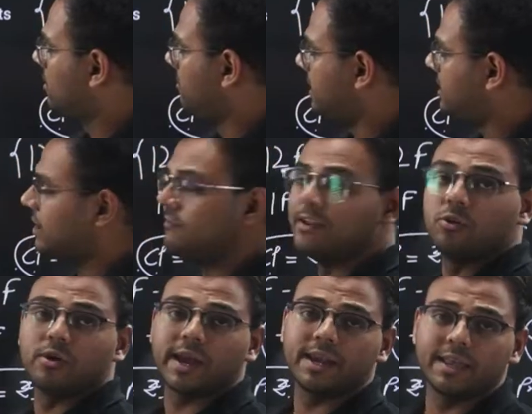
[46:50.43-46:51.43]
Basically we'll
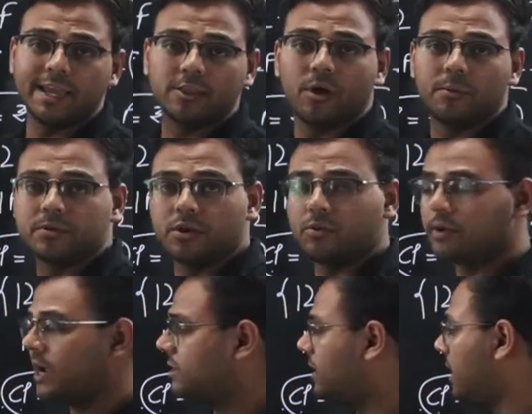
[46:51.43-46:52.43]
look at each option to
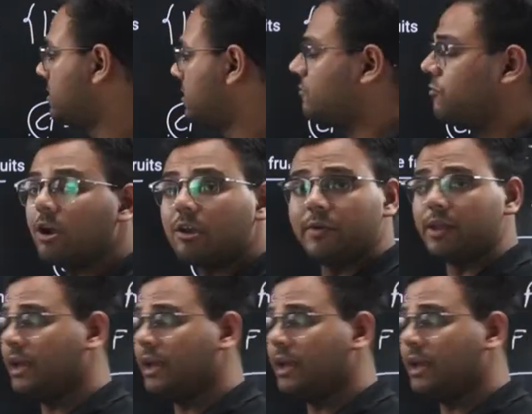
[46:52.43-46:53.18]
get the answer. What we